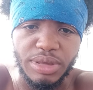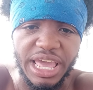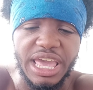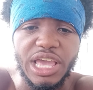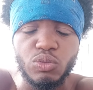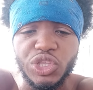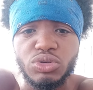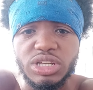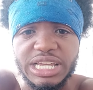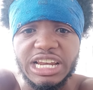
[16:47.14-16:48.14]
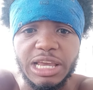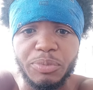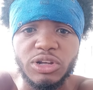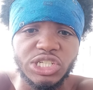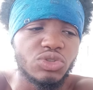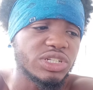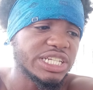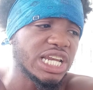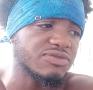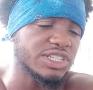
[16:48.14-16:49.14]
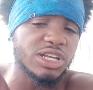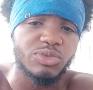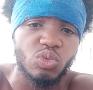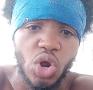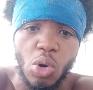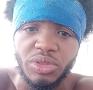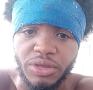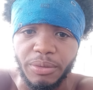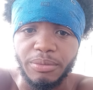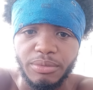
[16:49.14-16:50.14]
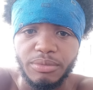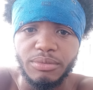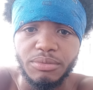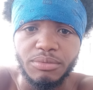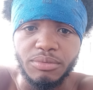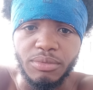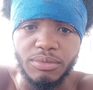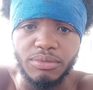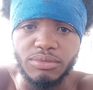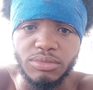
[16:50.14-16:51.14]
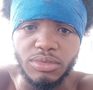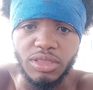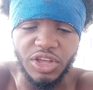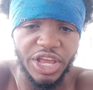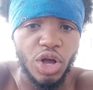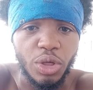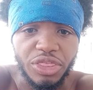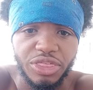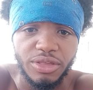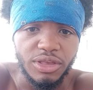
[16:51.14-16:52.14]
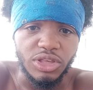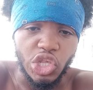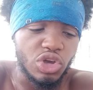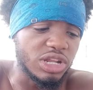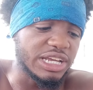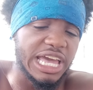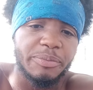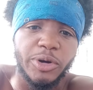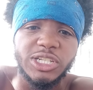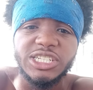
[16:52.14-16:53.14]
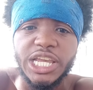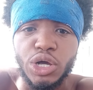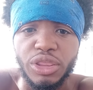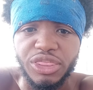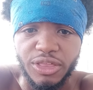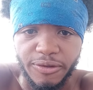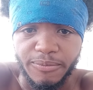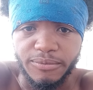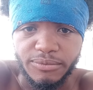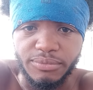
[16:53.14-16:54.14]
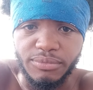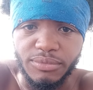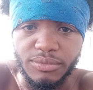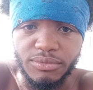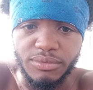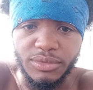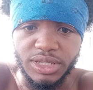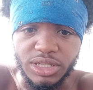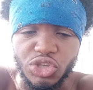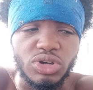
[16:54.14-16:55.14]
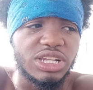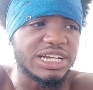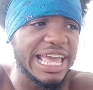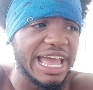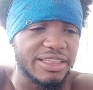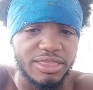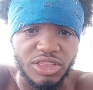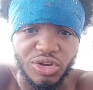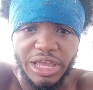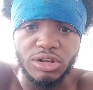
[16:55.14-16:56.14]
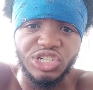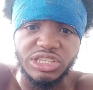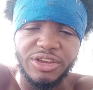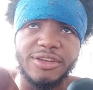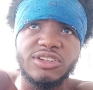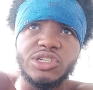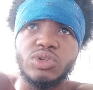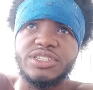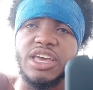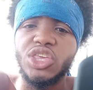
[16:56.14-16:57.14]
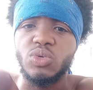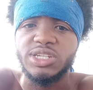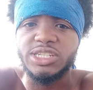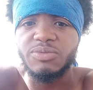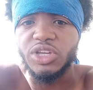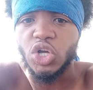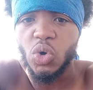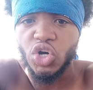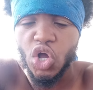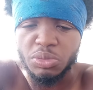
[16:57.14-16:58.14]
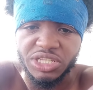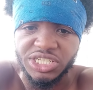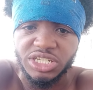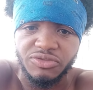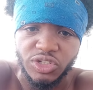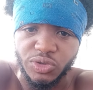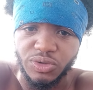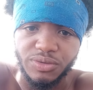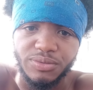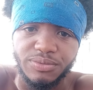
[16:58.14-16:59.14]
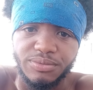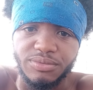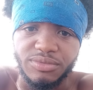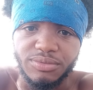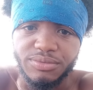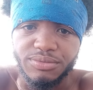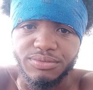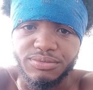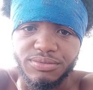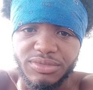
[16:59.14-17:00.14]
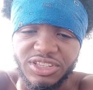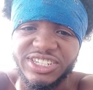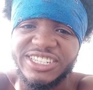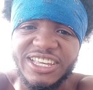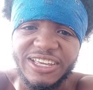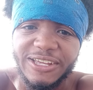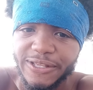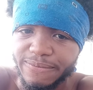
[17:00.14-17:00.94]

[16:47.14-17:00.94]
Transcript: And when you look at that person, you can tell if there's something wrong with them. Their health. You can look at a person's health. You can look at their energy. Their energy will tell you if something going on with this individual. They're sick.